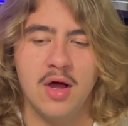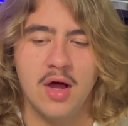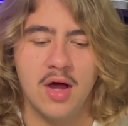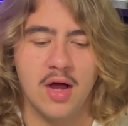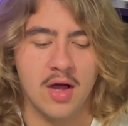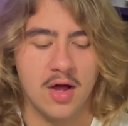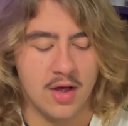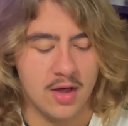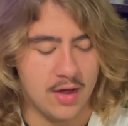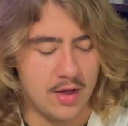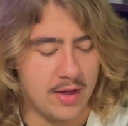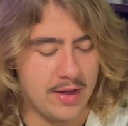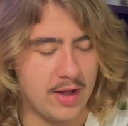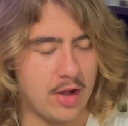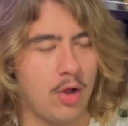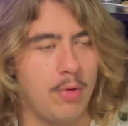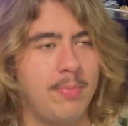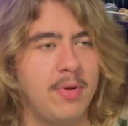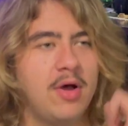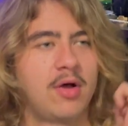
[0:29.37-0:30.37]

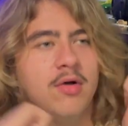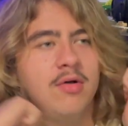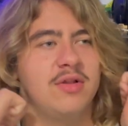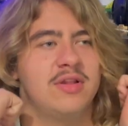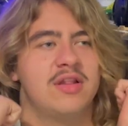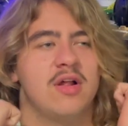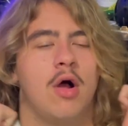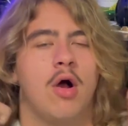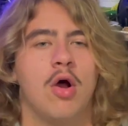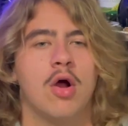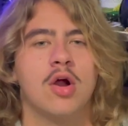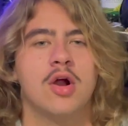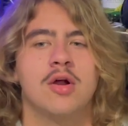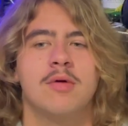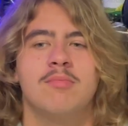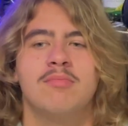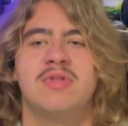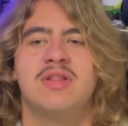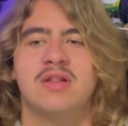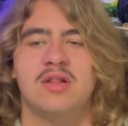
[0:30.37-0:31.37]
Elbows,
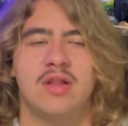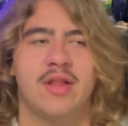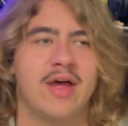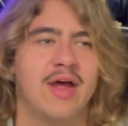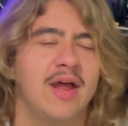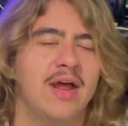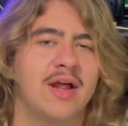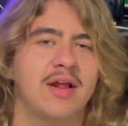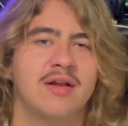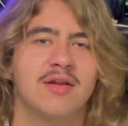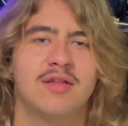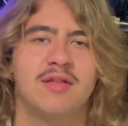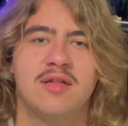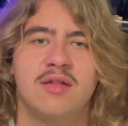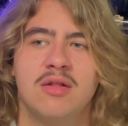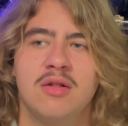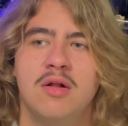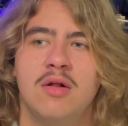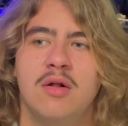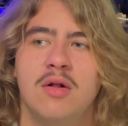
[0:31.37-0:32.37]
arms,
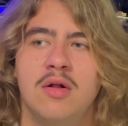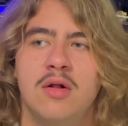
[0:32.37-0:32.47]
legs,